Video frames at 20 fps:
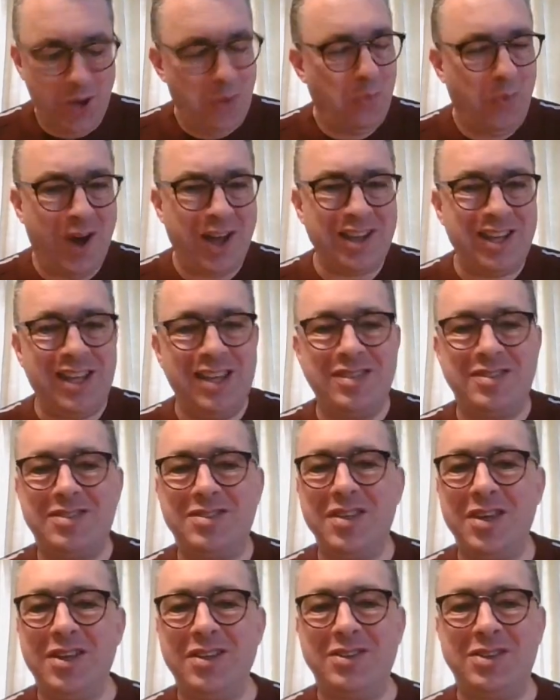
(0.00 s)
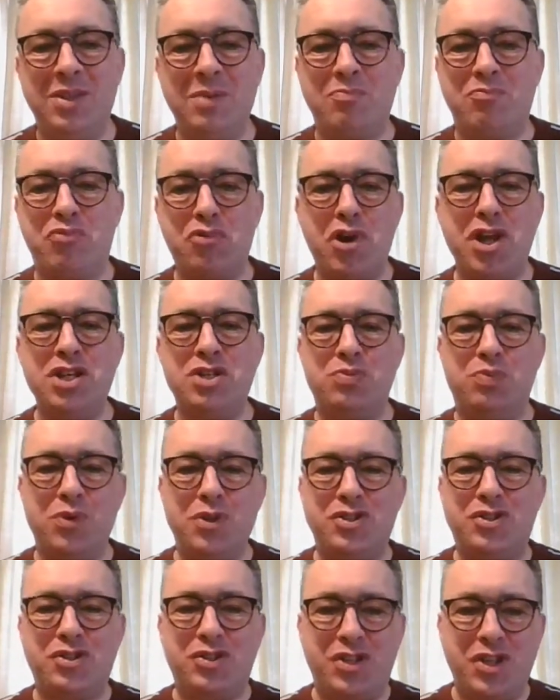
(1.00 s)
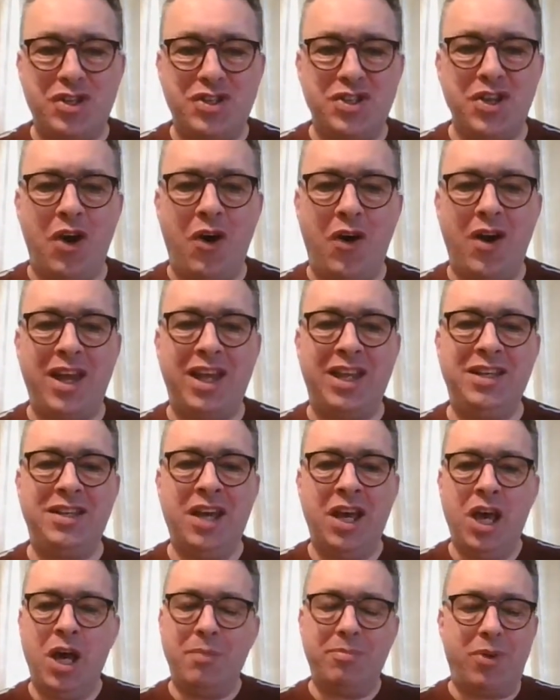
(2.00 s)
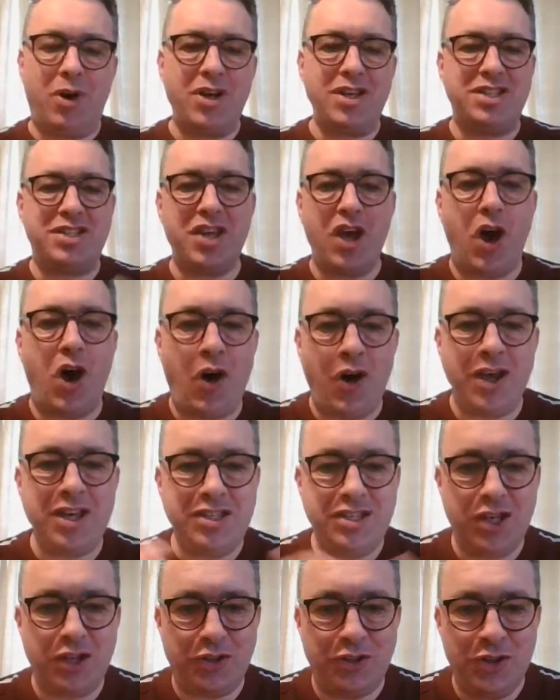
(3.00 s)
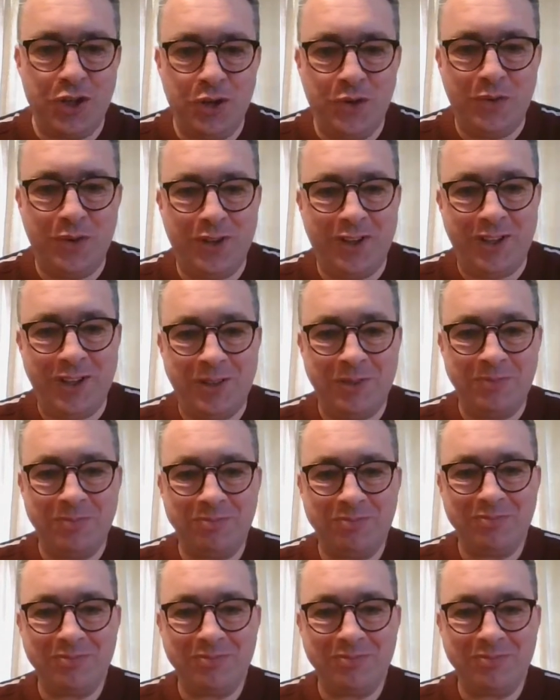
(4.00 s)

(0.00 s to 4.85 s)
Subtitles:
One is that the bridge was designed by Sir Isaac Newton.